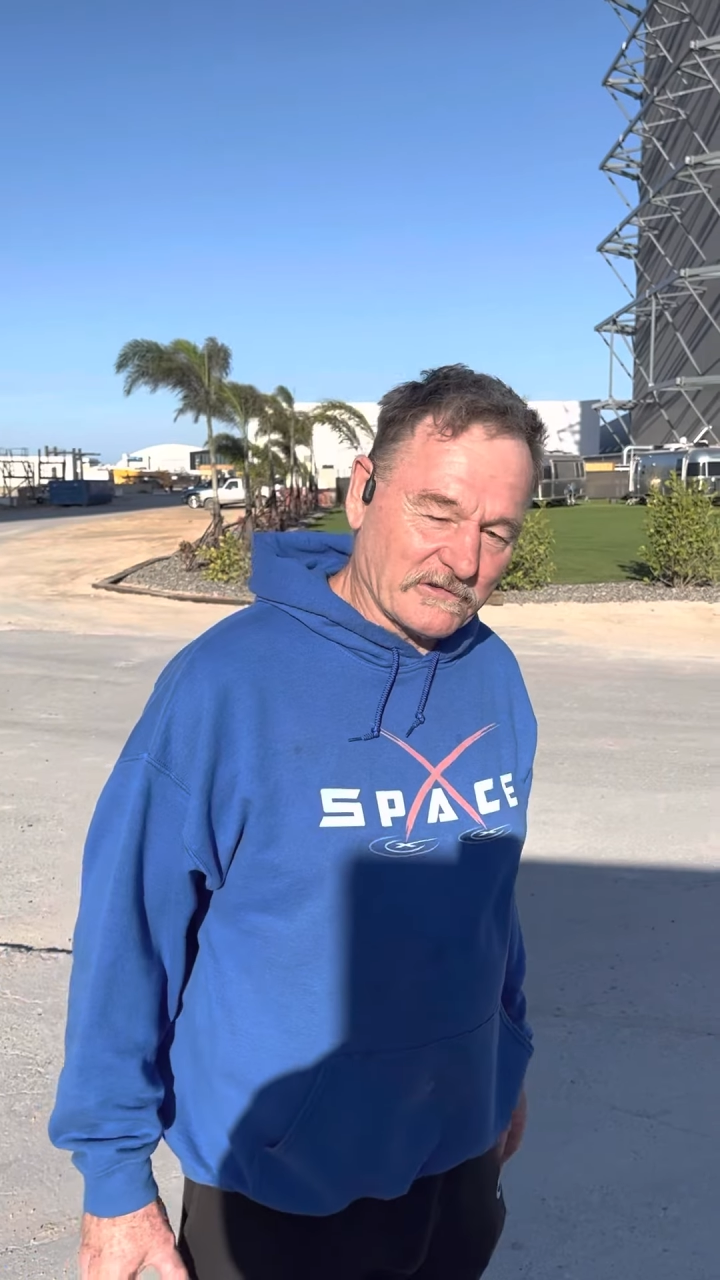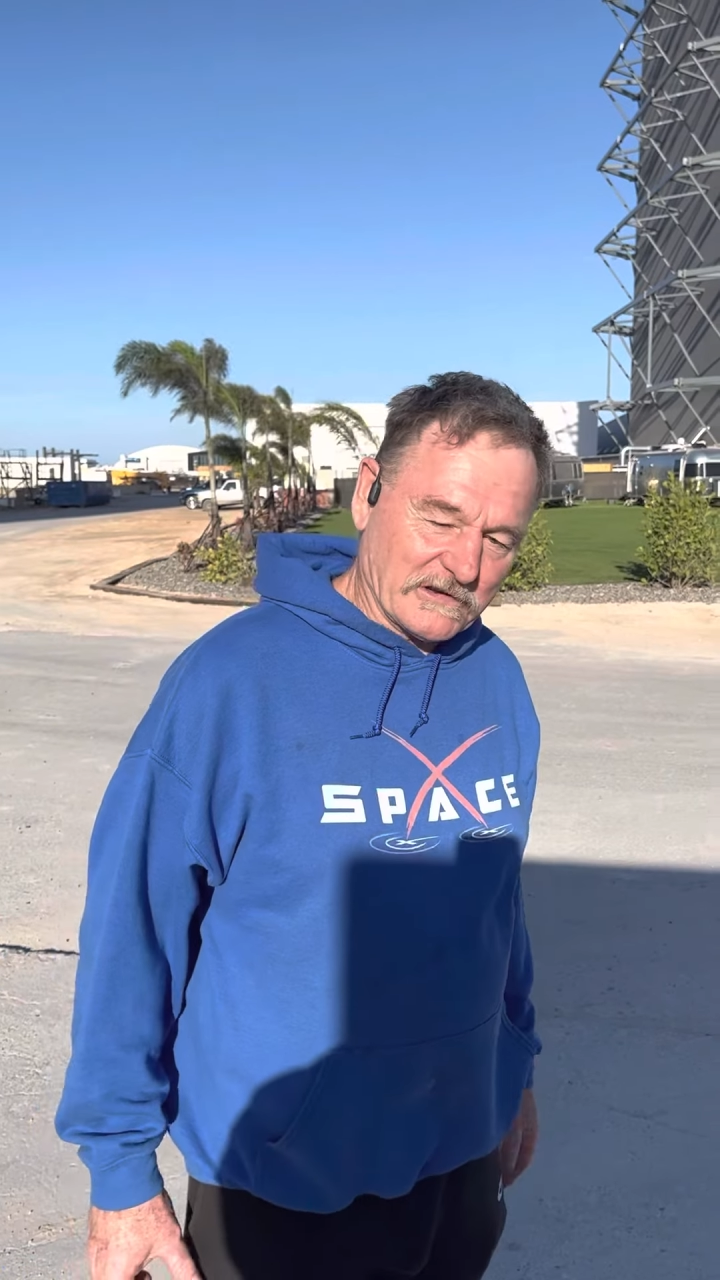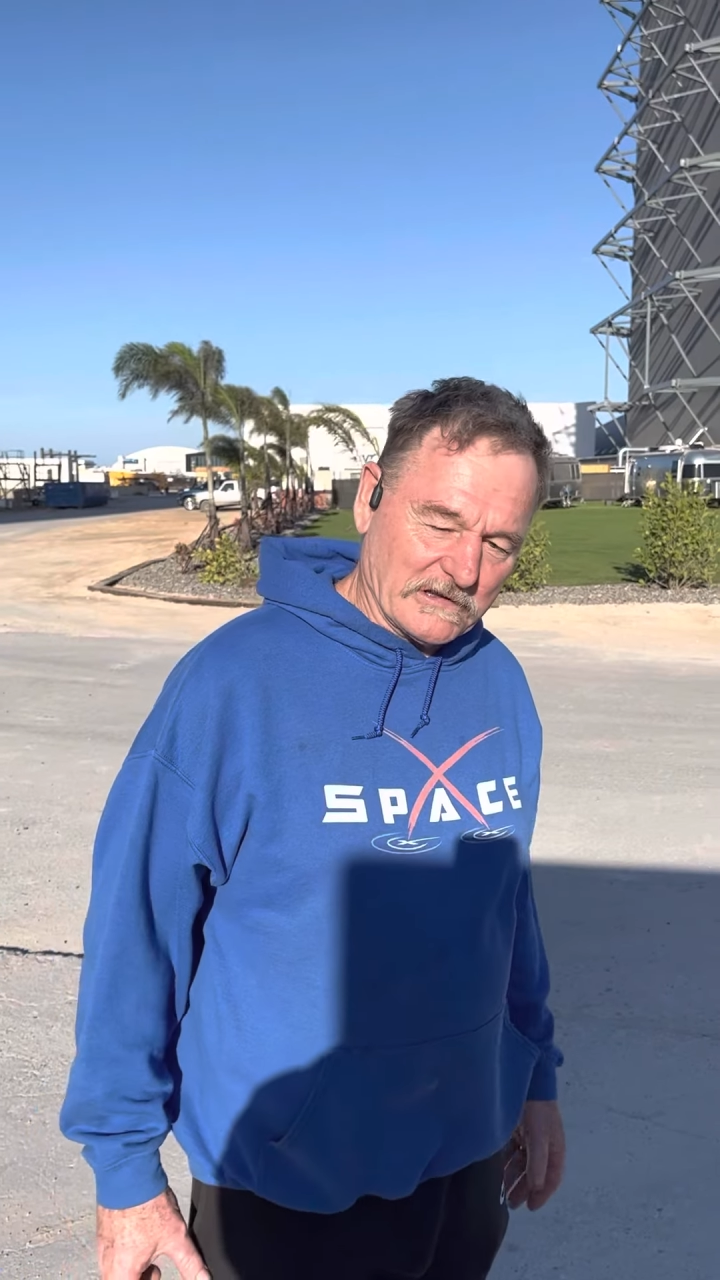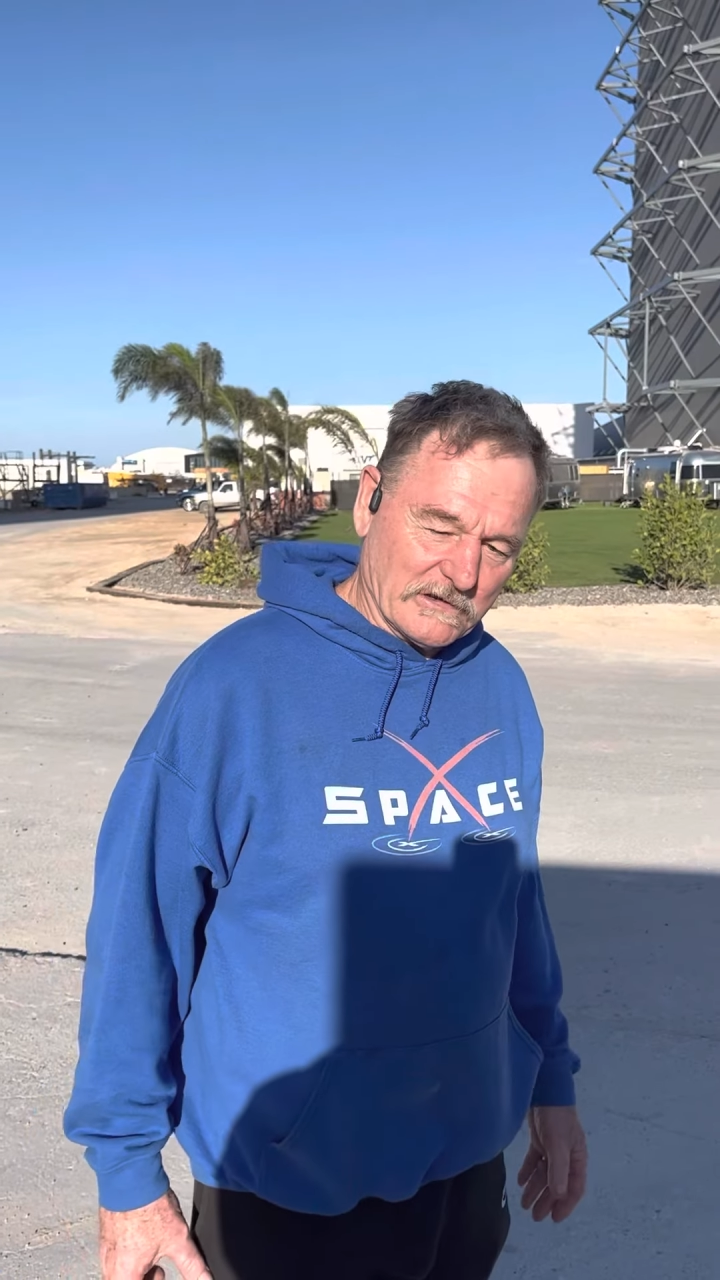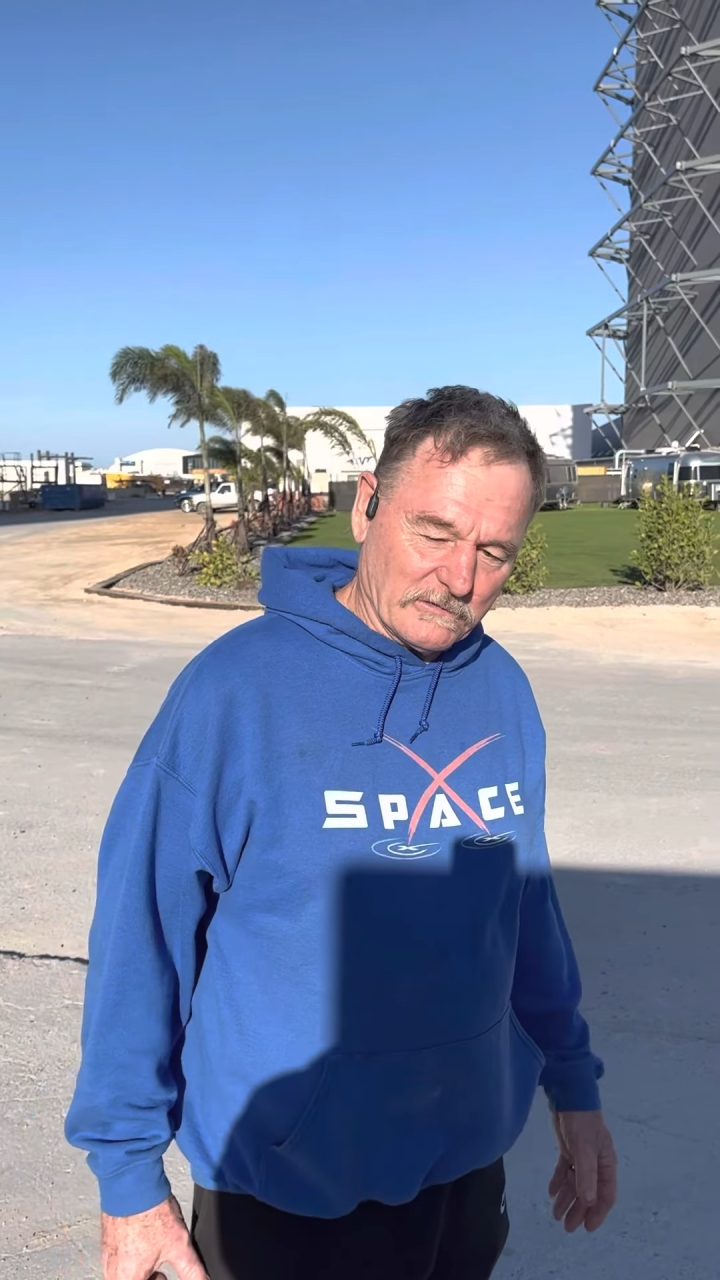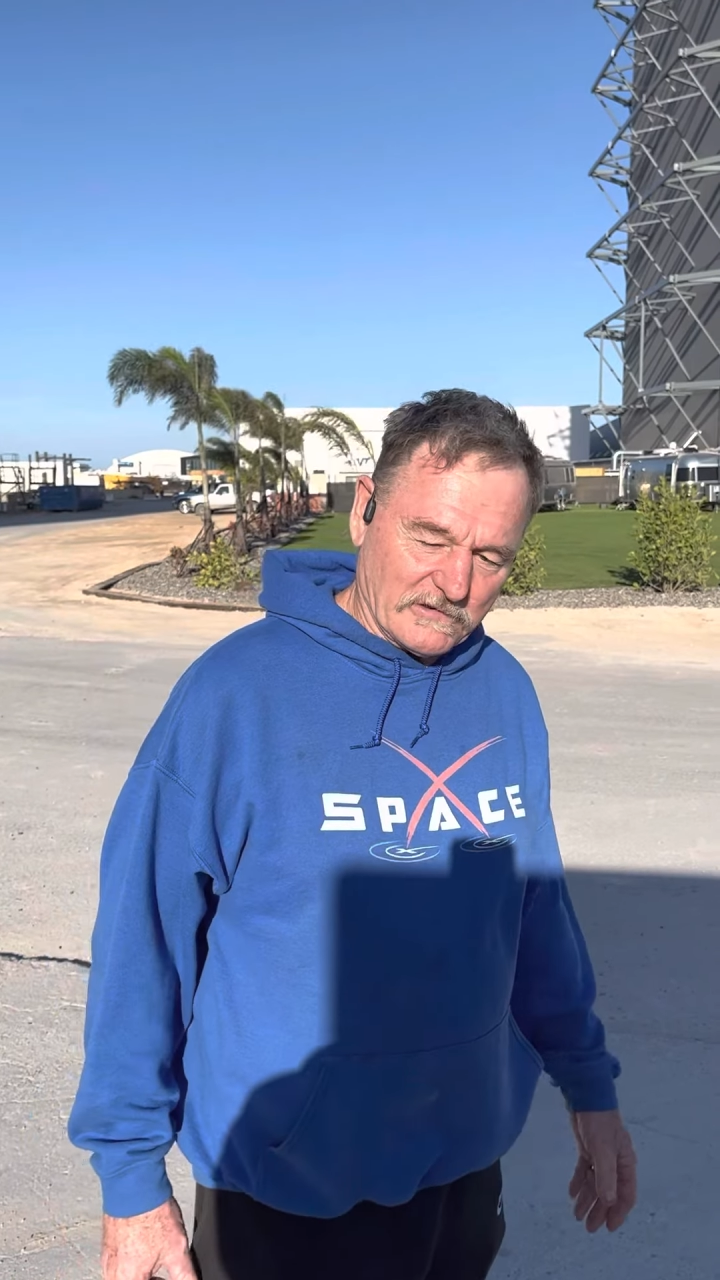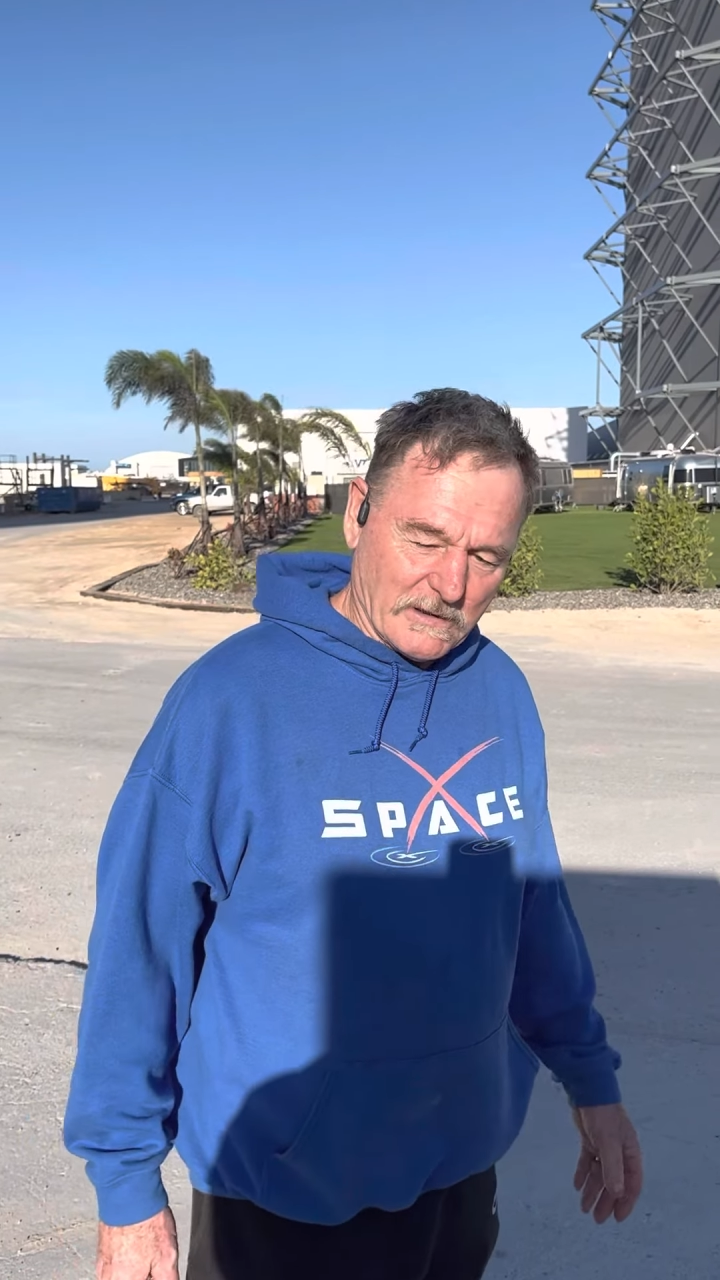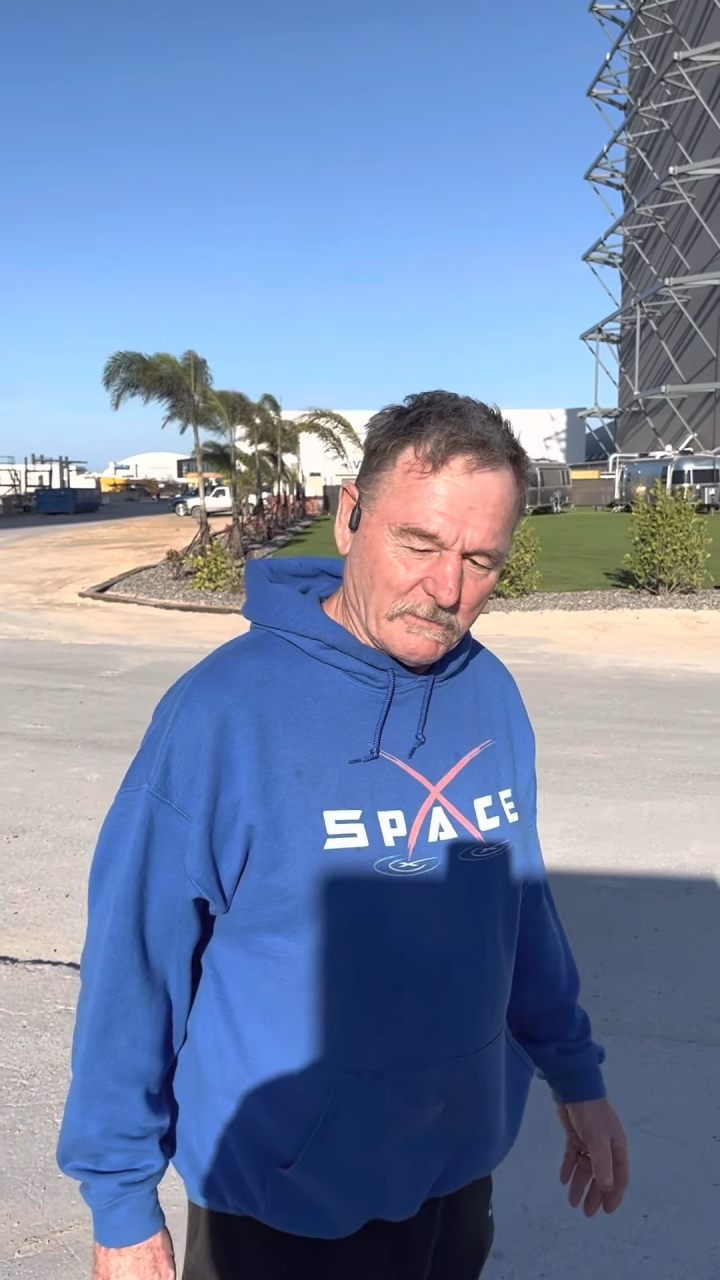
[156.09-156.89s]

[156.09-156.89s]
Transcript: to you, Tim,